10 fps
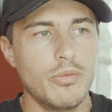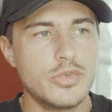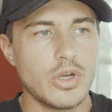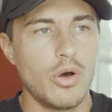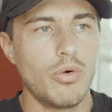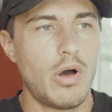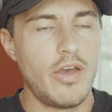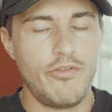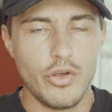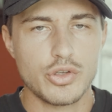So
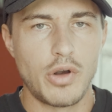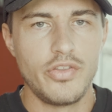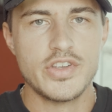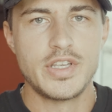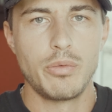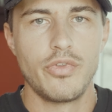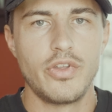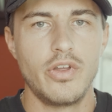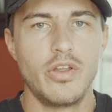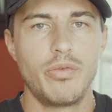it feels right to sit with
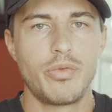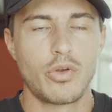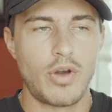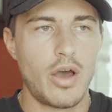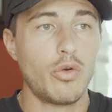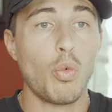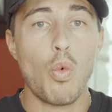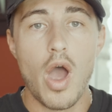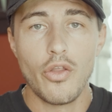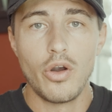the crowd,
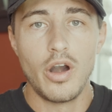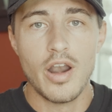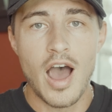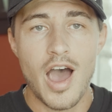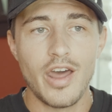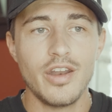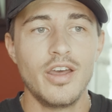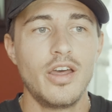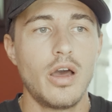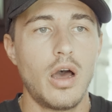whether or not
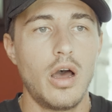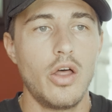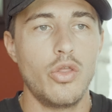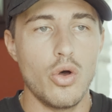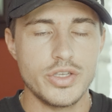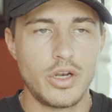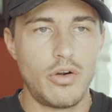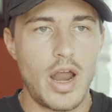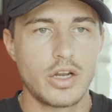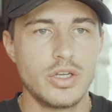those
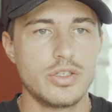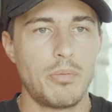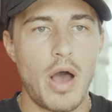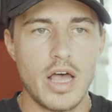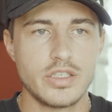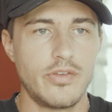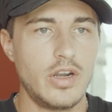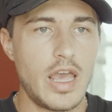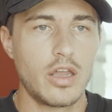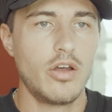interactions are positive or
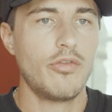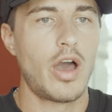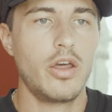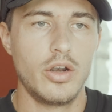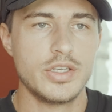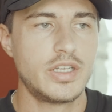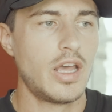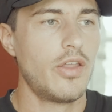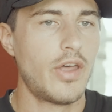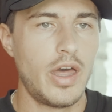negative. I
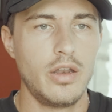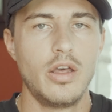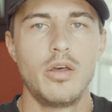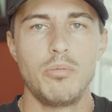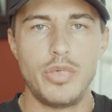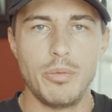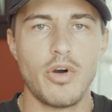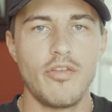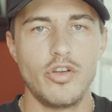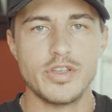understand that people
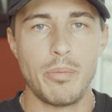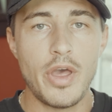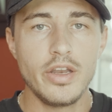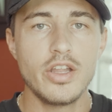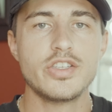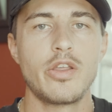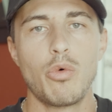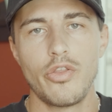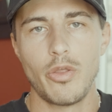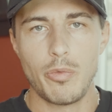have those opinions and they
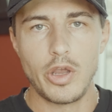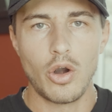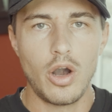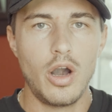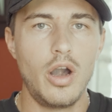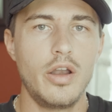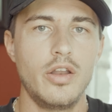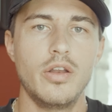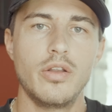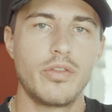want them to be heard,
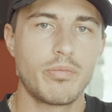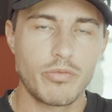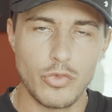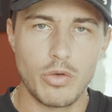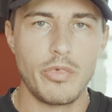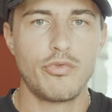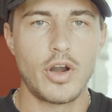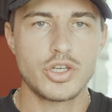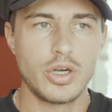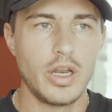and you can be
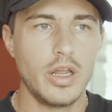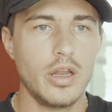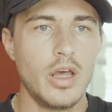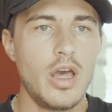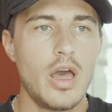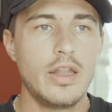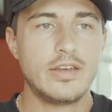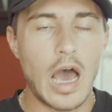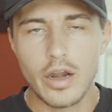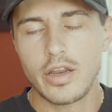frustrated.
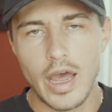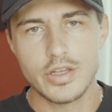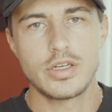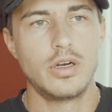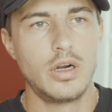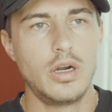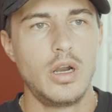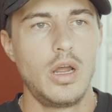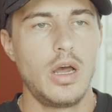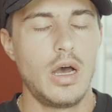Doncaster
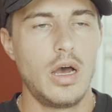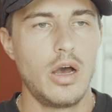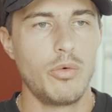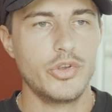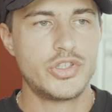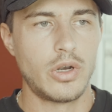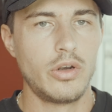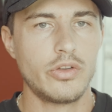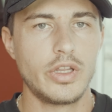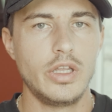was
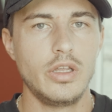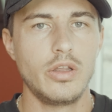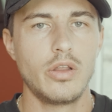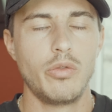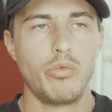certainly